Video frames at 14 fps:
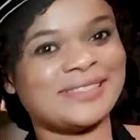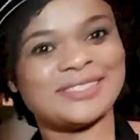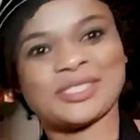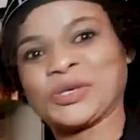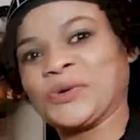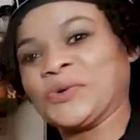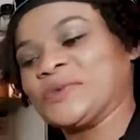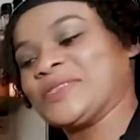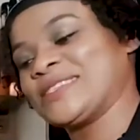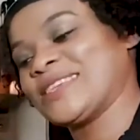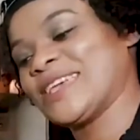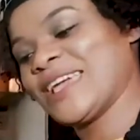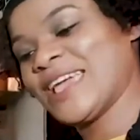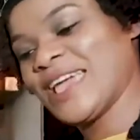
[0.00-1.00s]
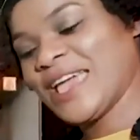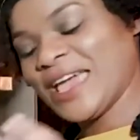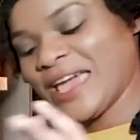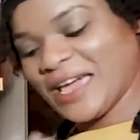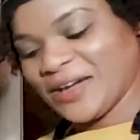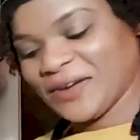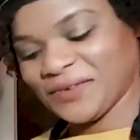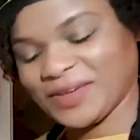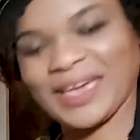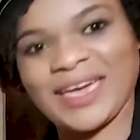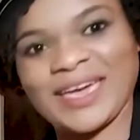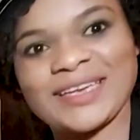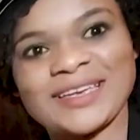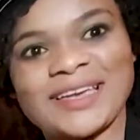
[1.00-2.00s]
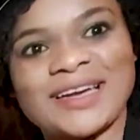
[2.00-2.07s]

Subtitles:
sauce. Okay,